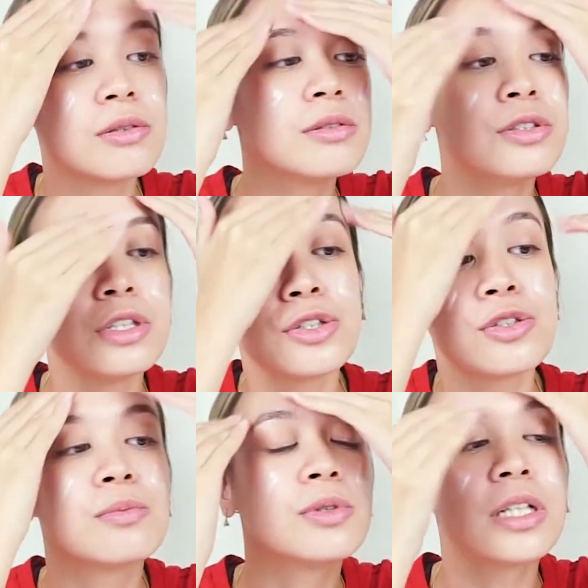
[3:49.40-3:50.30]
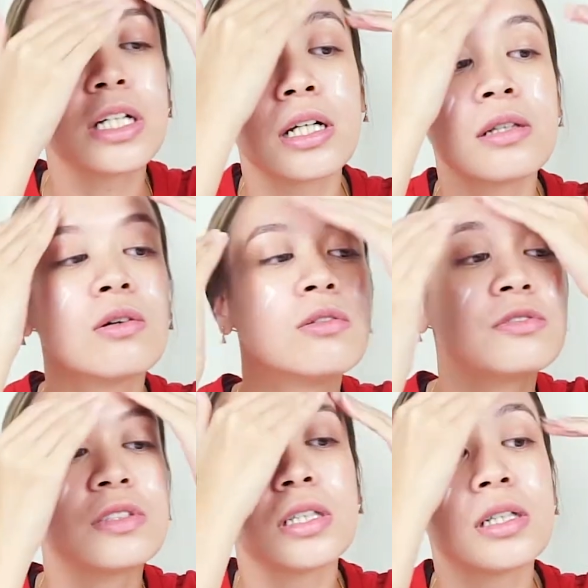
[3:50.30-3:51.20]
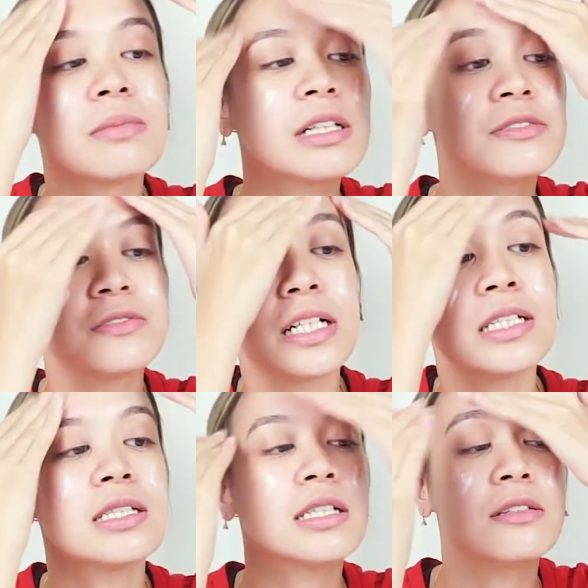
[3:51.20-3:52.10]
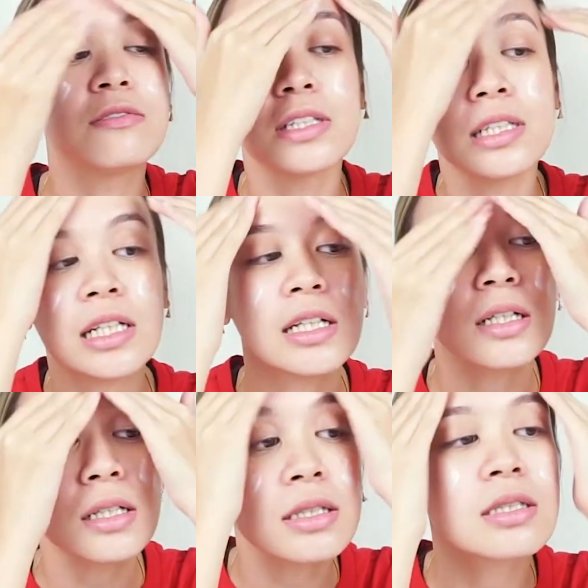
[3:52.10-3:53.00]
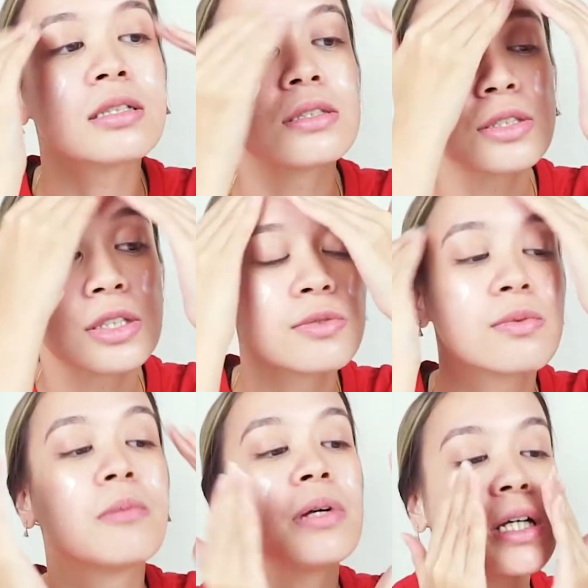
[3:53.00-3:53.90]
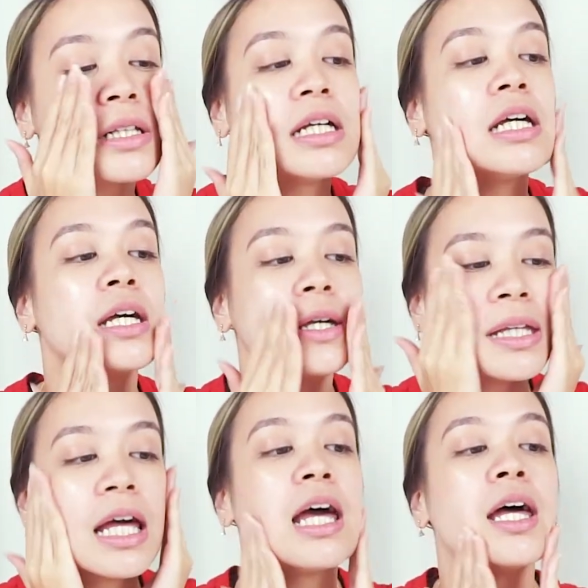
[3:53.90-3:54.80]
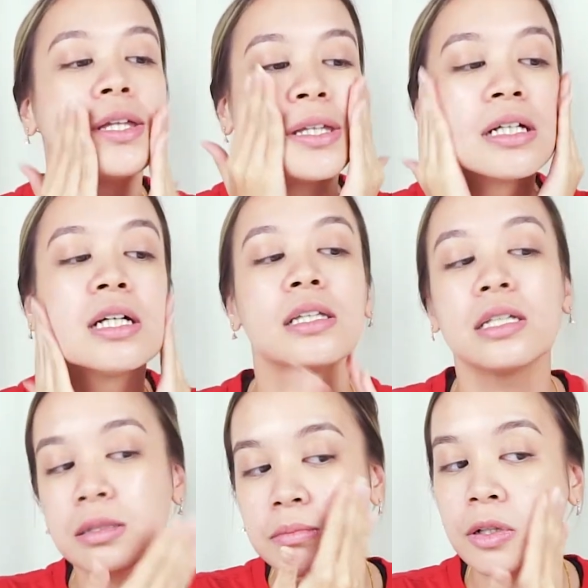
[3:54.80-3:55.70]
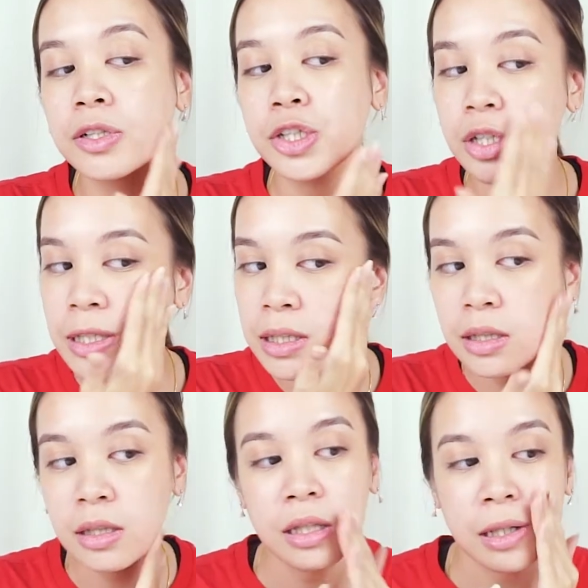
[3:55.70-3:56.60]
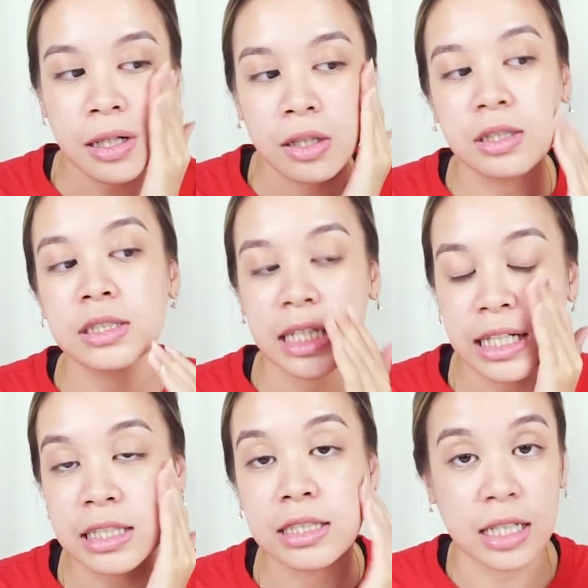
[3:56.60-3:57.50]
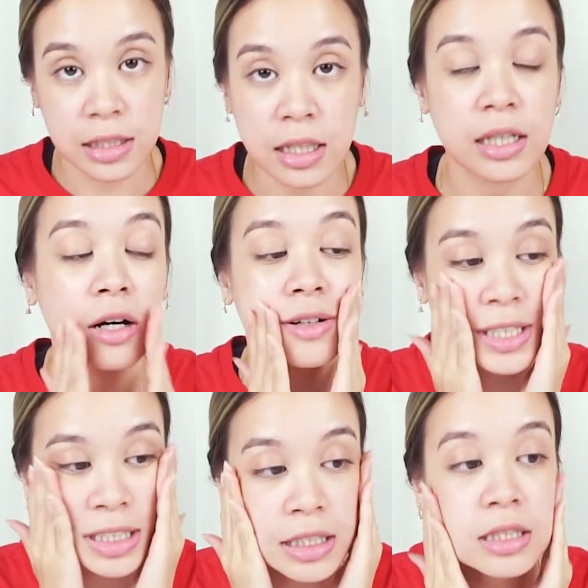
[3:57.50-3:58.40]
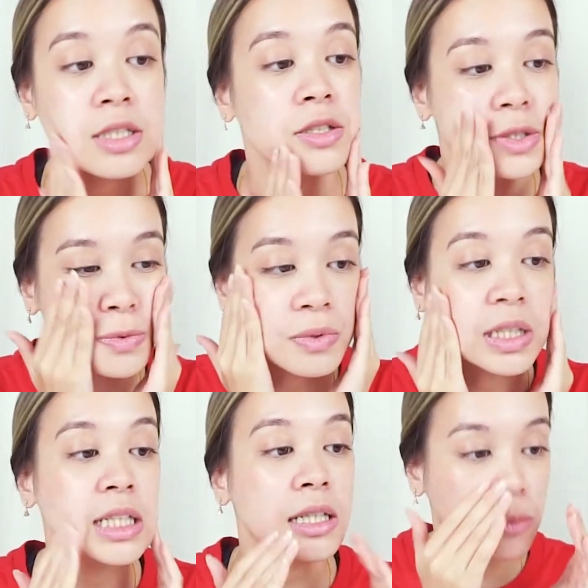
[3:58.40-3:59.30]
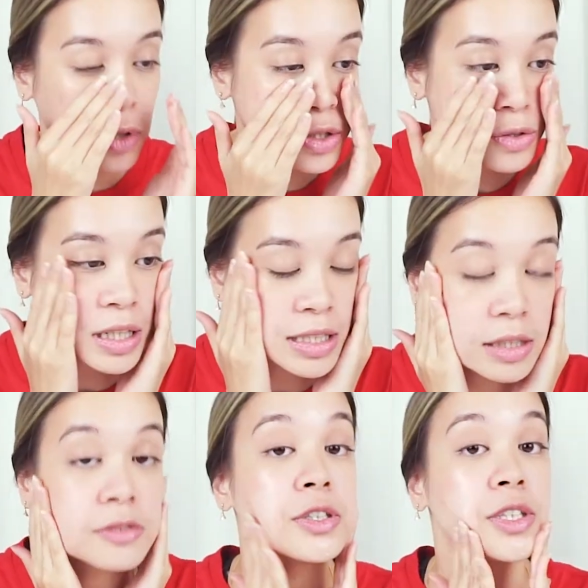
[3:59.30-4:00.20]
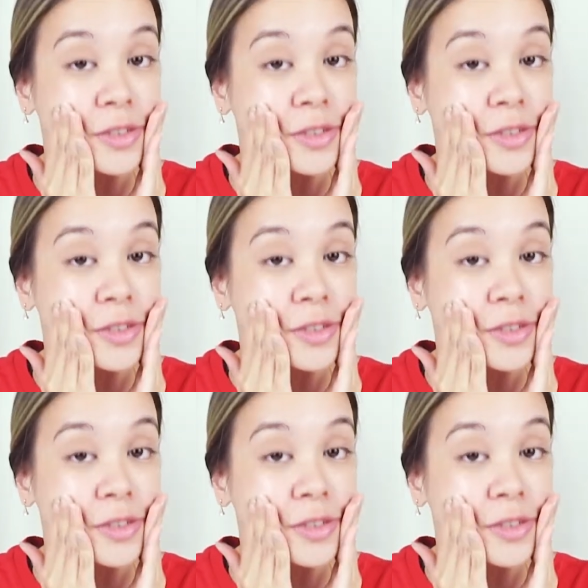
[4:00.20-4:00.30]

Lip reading: distributing it over my face evenly, just rubbing it in. And this emulsion contains antioxidants, so it's really moisturizing for your